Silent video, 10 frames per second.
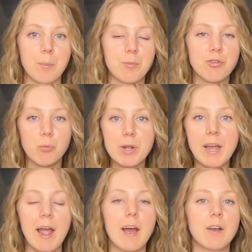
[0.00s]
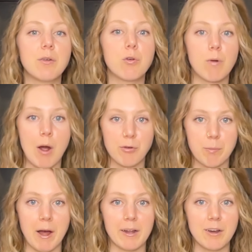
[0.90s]
so we can ground
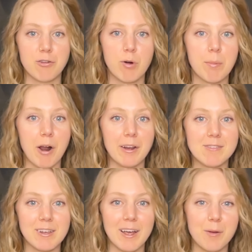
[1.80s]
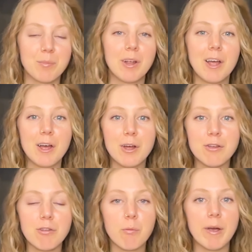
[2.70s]
back into our bodies again.
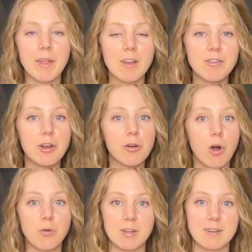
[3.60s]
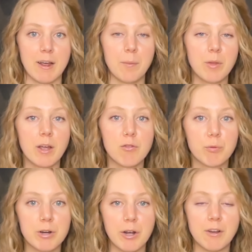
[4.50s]
So the way that it's going to go today is
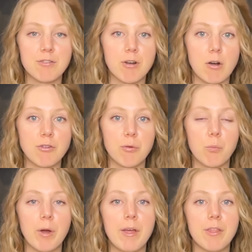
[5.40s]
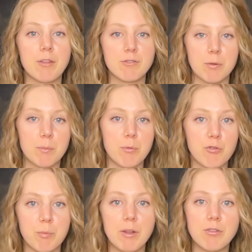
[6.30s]
we're going to start with some
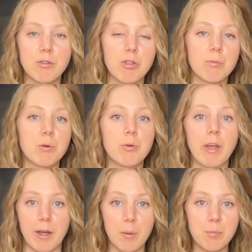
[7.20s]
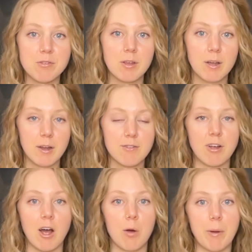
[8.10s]
movements through the hips
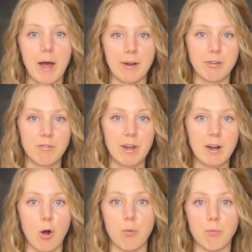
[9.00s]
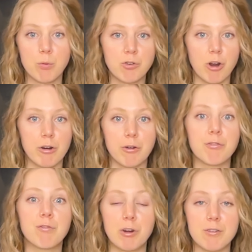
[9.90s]
to help activate our root chakra
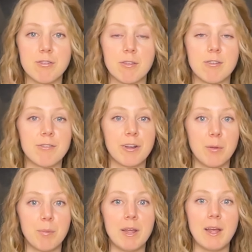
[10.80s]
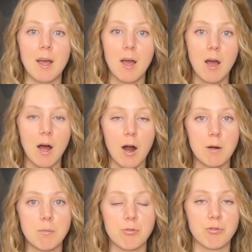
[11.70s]
first. This is going to be
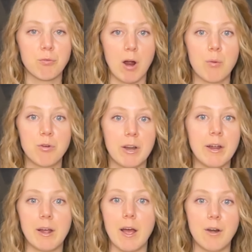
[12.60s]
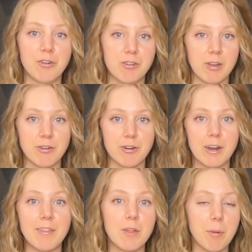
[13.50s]
our most grounding energy center
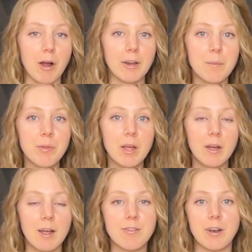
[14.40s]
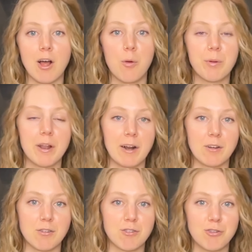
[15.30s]
in the body. It's going to help connect
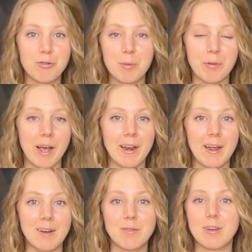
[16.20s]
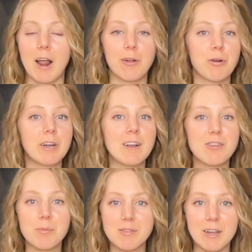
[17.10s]
us to the planet, kind of create
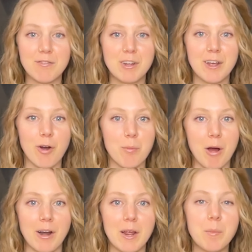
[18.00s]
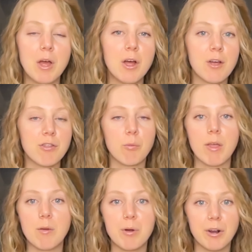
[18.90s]
some safety in our body. So the way
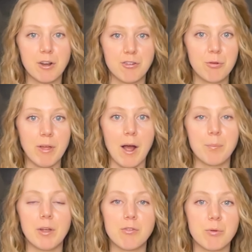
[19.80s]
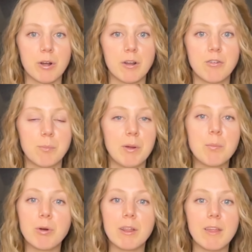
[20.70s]
that we're going to do that is we're going to be
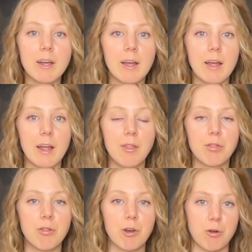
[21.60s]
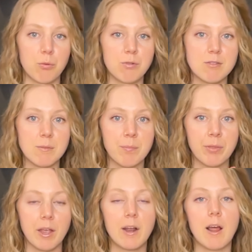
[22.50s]
breathing in through the nose
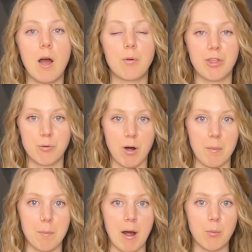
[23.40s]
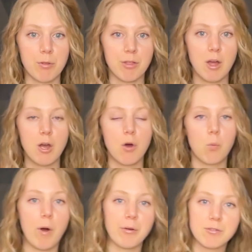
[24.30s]
and out through our mouth
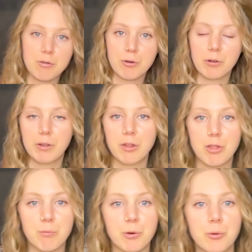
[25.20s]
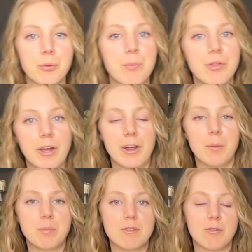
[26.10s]
while circling through the
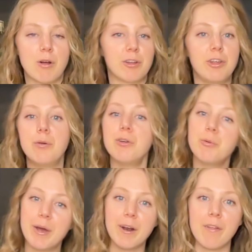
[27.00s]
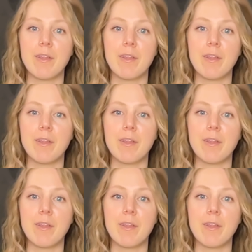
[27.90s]
hips. So I'll cue you in on